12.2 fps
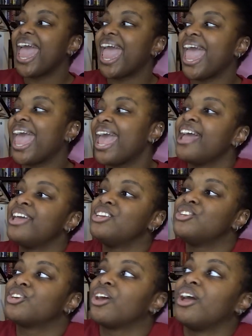
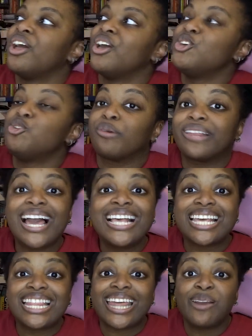and you realize
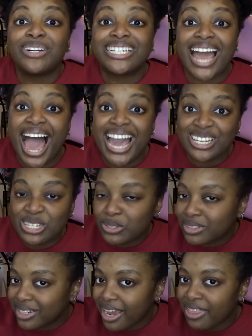that they went to high
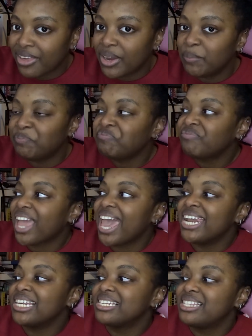school together,
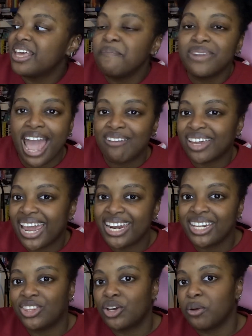and it's them
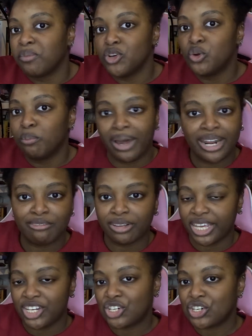navigating their new budding
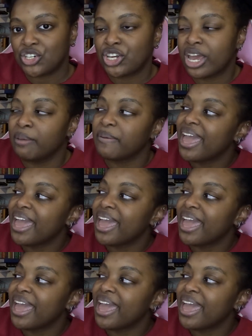relationship,